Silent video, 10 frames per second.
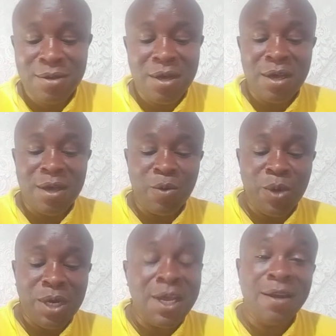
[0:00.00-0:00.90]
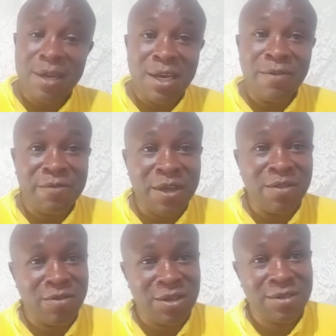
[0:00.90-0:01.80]
will directly affect the
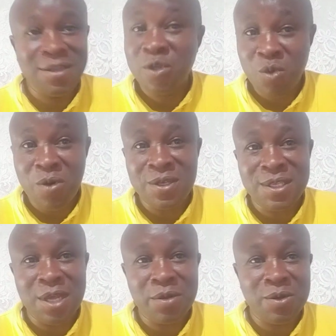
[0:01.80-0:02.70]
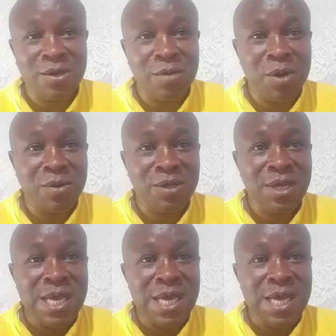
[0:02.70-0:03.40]
race. The two horses I talked about.